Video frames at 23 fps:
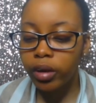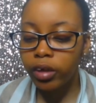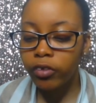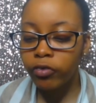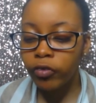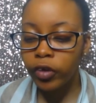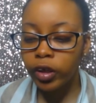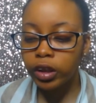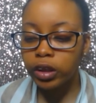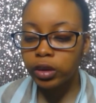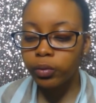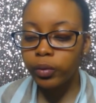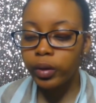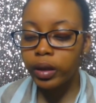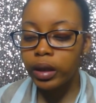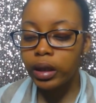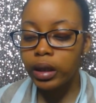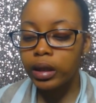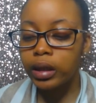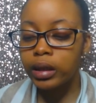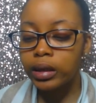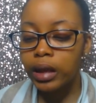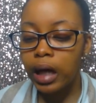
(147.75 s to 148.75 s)
the first one
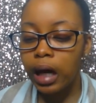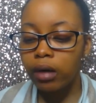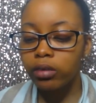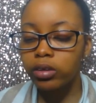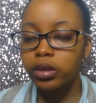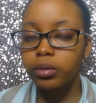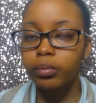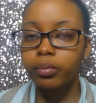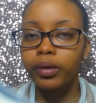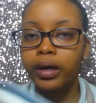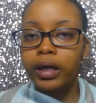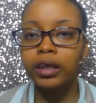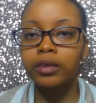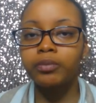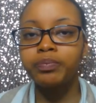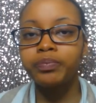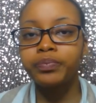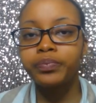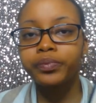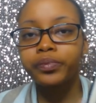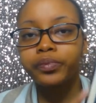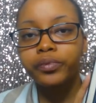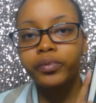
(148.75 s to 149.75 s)
is How to Pray
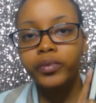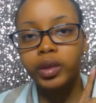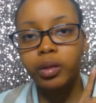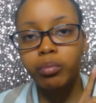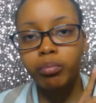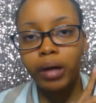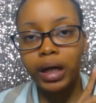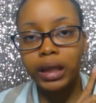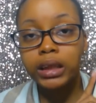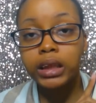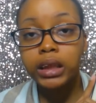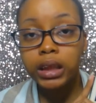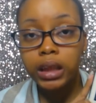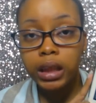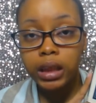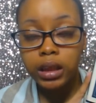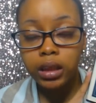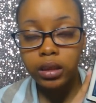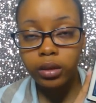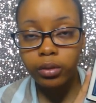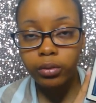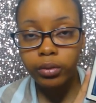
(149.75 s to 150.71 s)
by C.S.